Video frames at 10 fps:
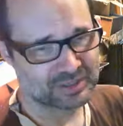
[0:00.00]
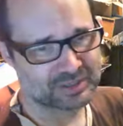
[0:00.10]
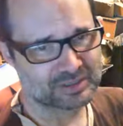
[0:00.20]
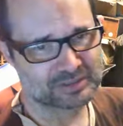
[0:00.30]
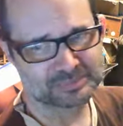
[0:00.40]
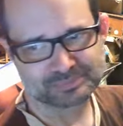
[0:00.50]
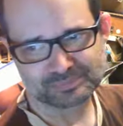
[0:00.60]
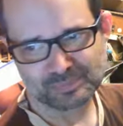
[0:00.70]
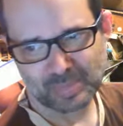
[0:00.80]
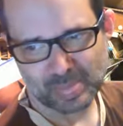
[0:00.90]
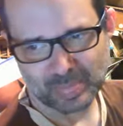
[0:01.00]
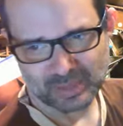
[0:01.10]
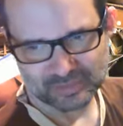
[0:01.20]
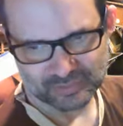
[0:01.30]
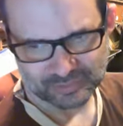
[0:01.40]
uh,
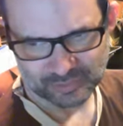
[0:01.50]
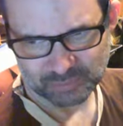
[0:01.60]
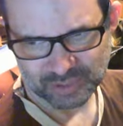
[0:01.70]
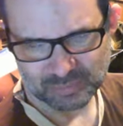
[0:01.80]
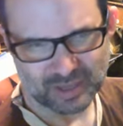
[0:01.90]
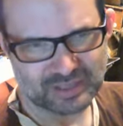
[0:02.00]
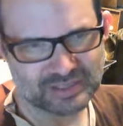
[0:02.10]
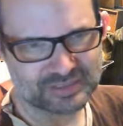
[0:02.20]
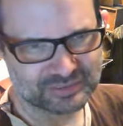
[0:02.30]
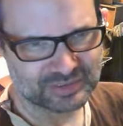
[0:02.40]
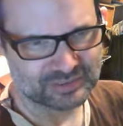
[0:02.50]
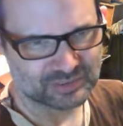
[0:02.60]
there's something about listening